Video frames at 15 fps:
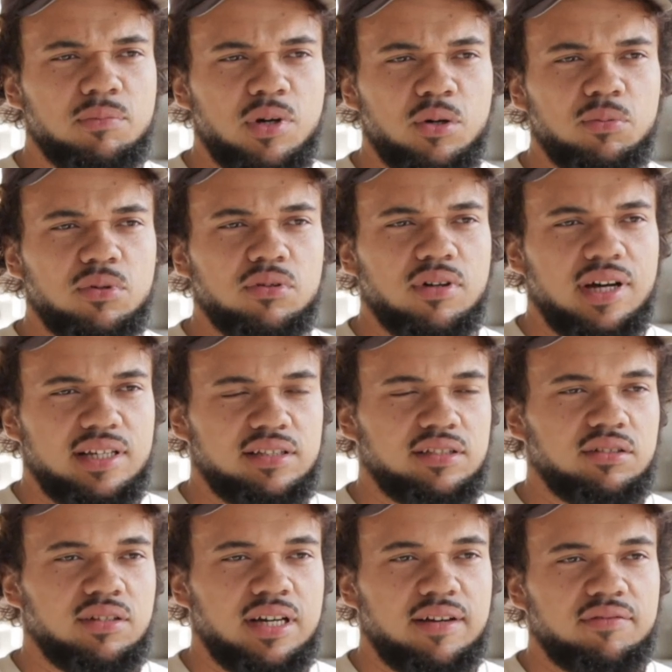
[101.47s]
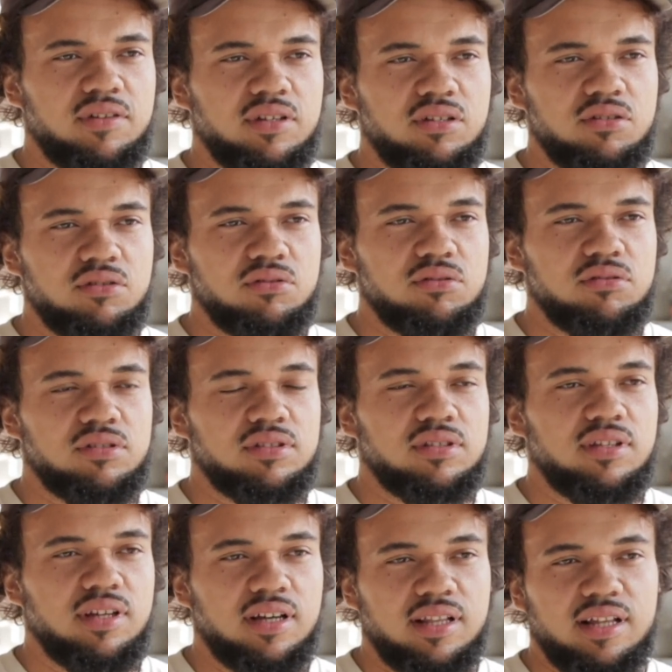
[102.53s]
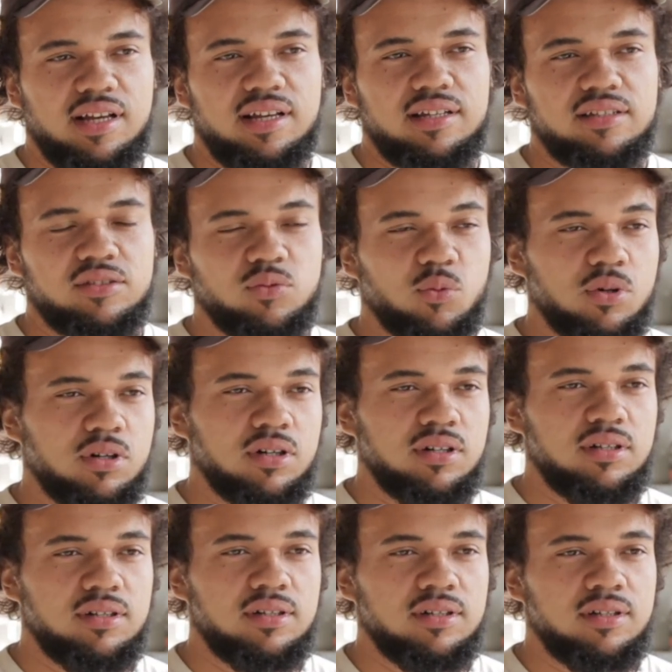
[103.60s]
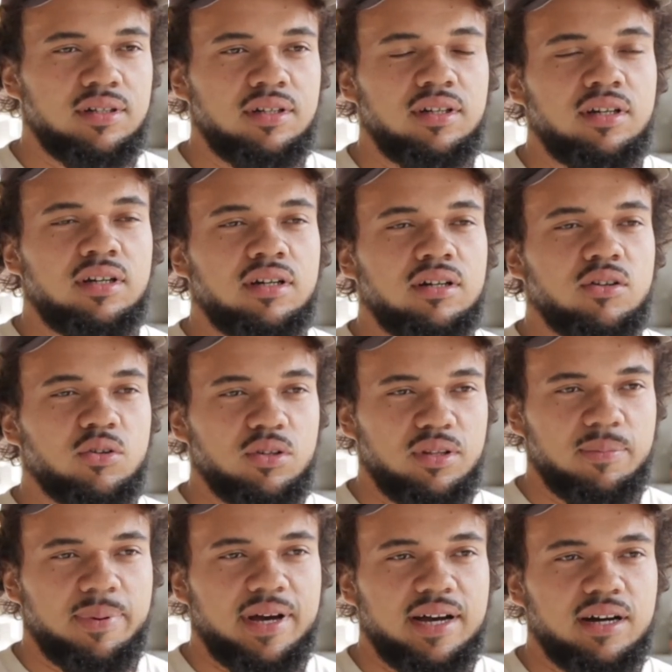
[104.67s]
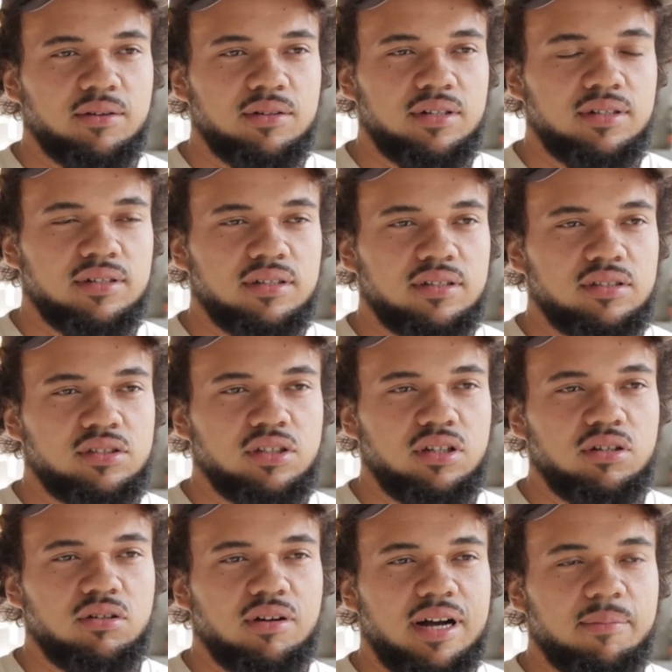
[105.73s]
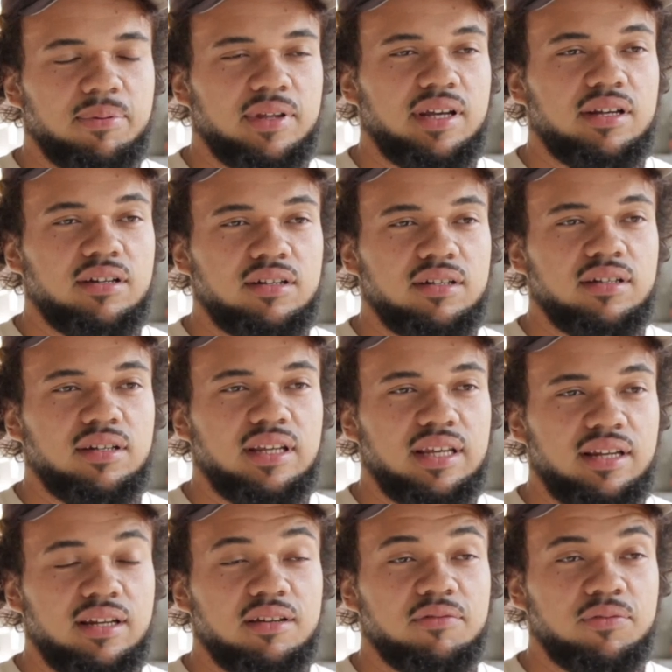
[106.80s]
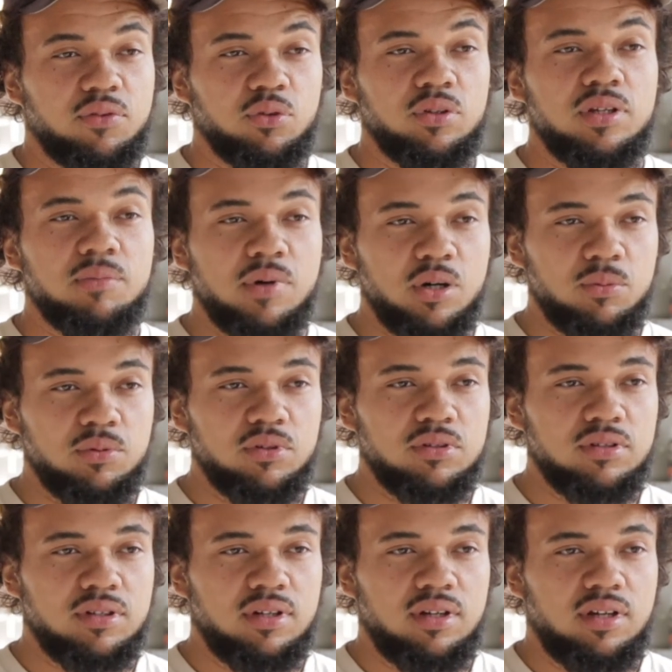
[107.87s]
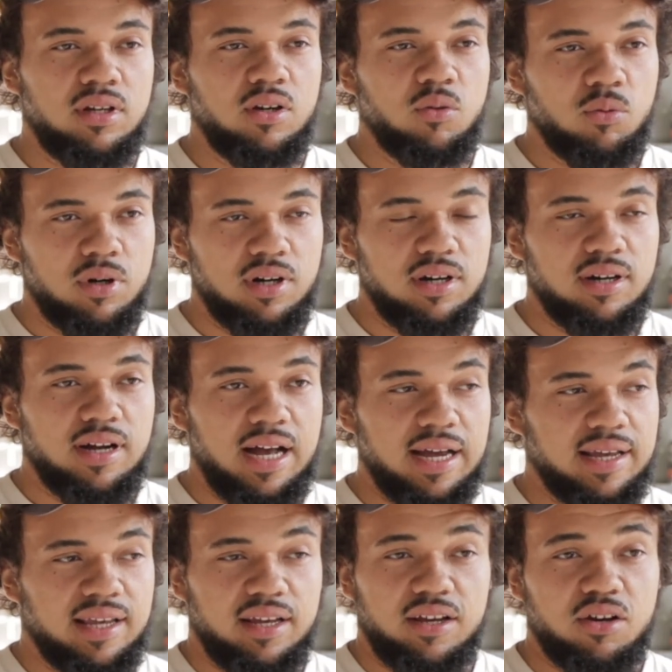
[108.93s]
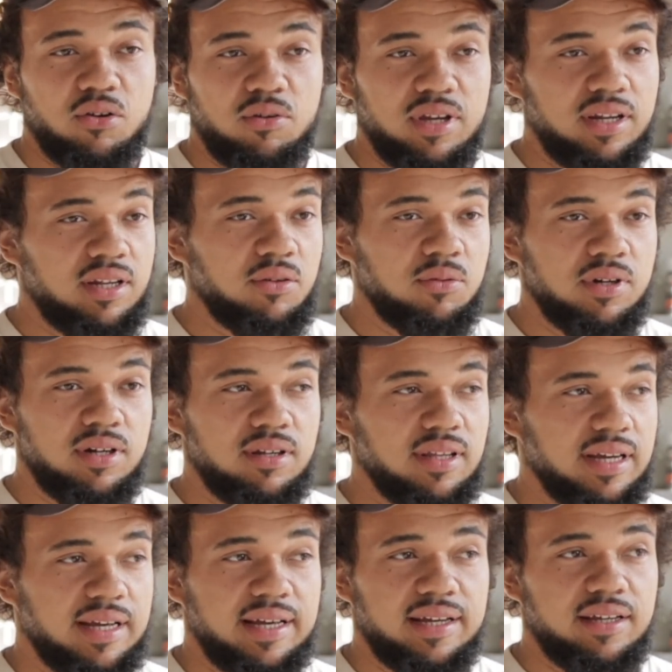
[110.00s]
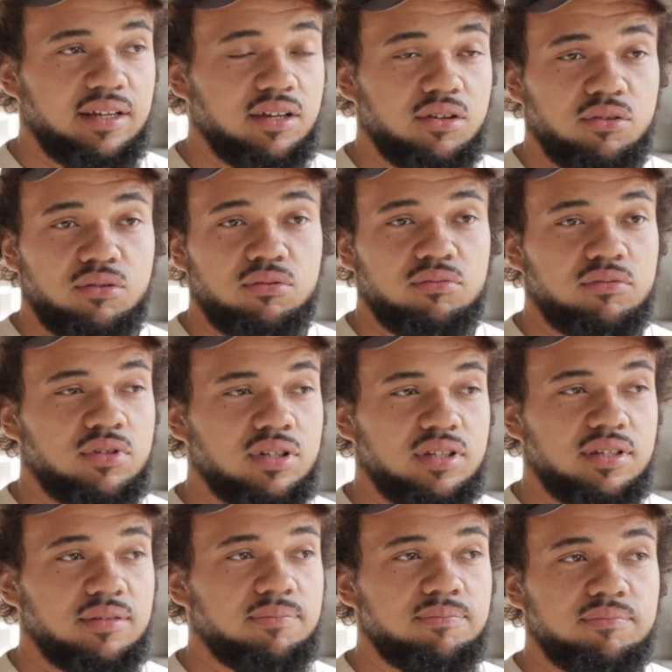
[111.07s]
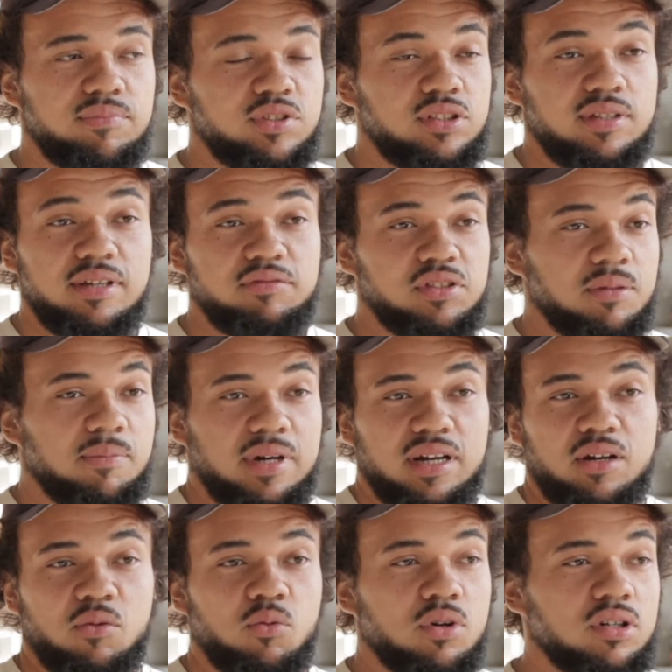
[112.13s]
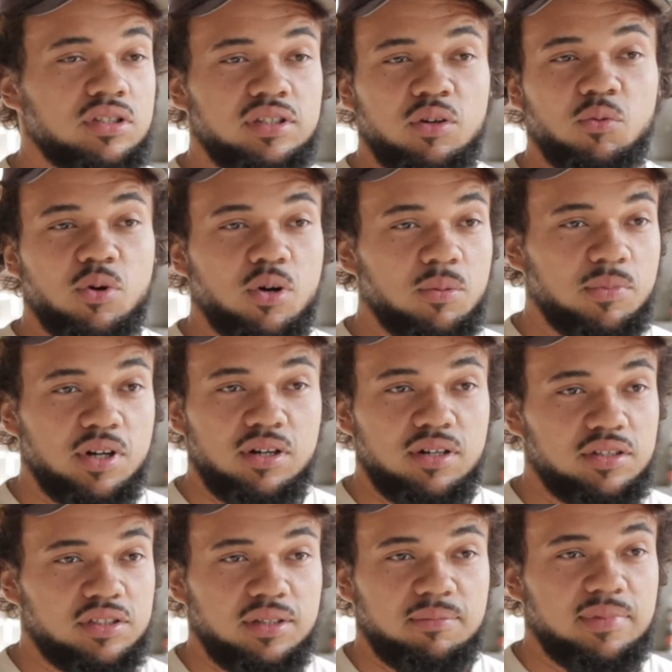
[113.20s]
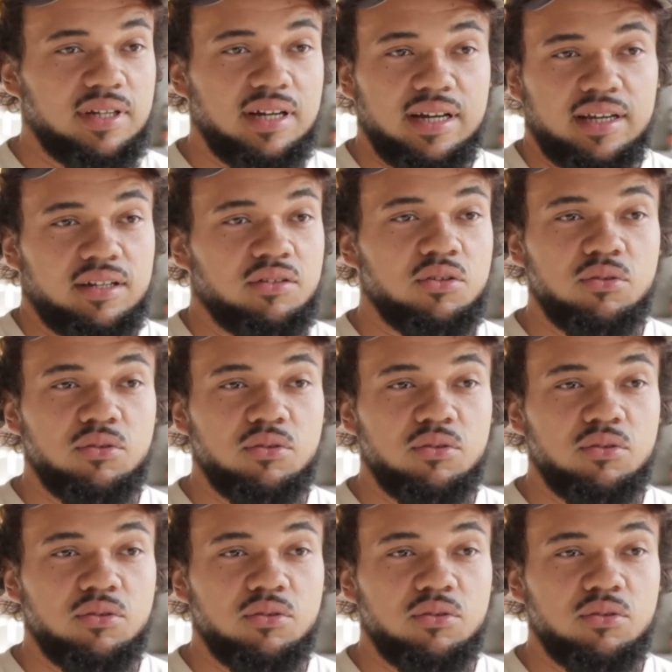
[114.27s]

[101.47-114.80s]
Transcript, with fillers: mobile. I still have to use the client's water or the power. So I plan on getting it fully mobile where I can go anywhere. Like I could go to, if somebody works at Walmart or something, I could